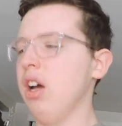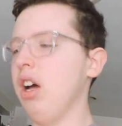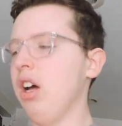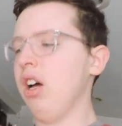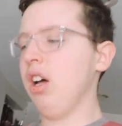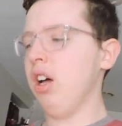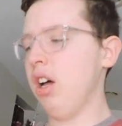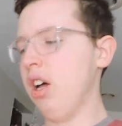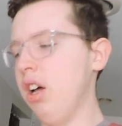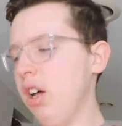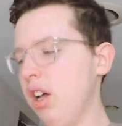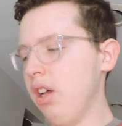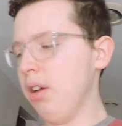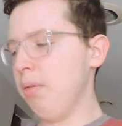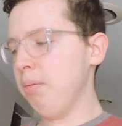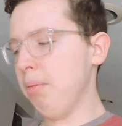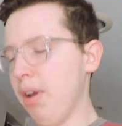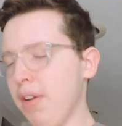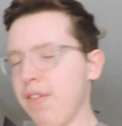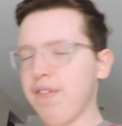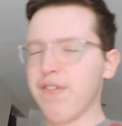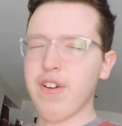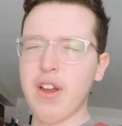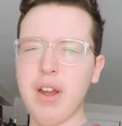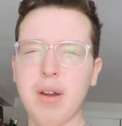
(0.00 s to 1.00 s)
Uh,
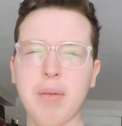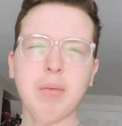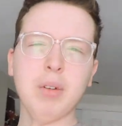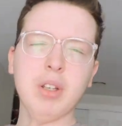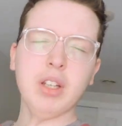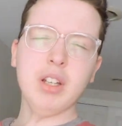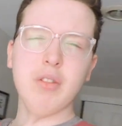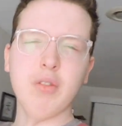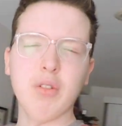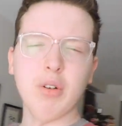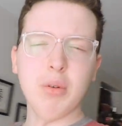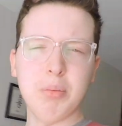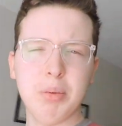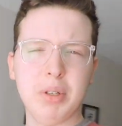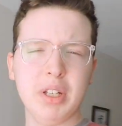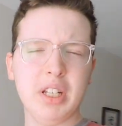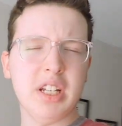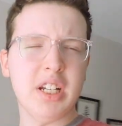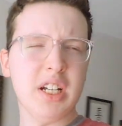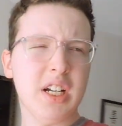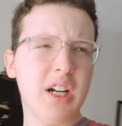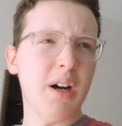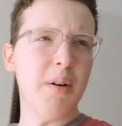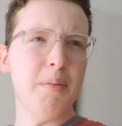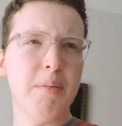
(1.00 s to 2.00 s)
my family will be
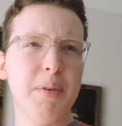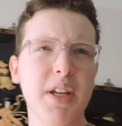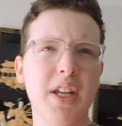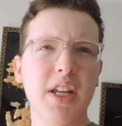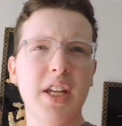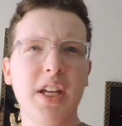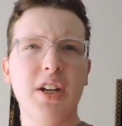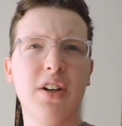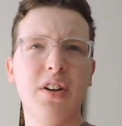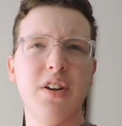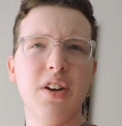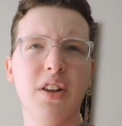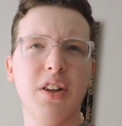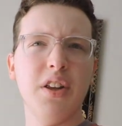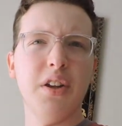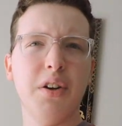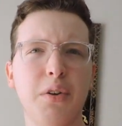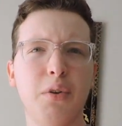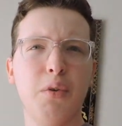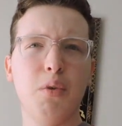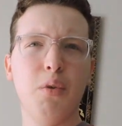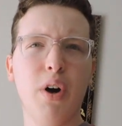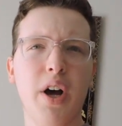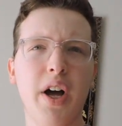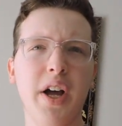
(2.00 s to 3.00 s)
coming here in a
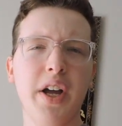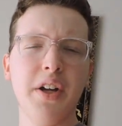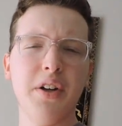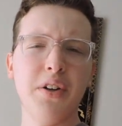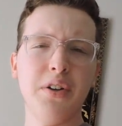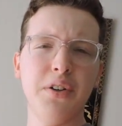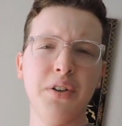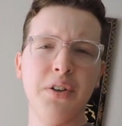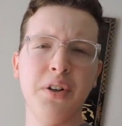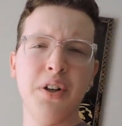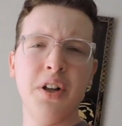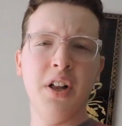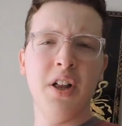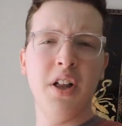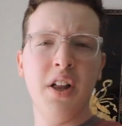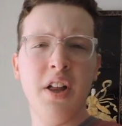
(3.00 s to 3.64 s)
little while.